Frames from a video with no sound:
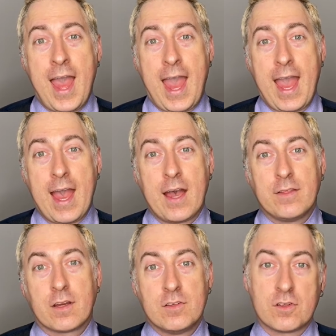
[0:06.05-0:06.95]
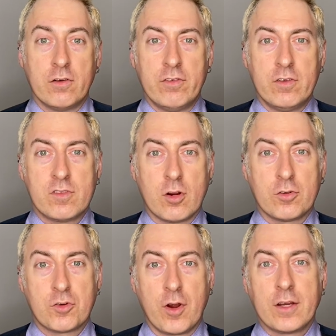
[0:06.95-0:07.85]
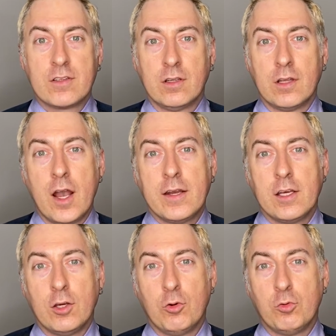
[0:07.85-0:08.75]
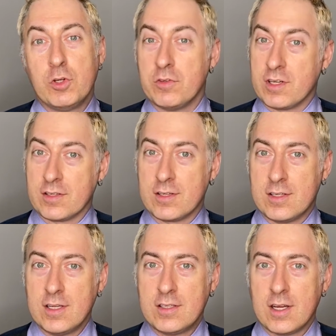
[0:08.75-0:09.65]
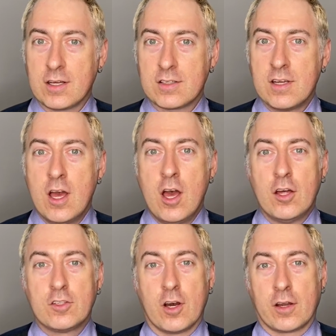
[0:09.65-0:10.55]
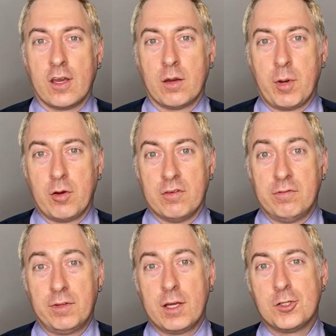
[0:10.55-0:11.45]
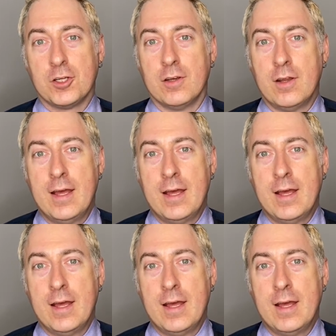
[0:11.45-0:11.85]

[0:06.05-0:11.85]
and the Conservatives are trying to lie to you using statistics, talking about inflation.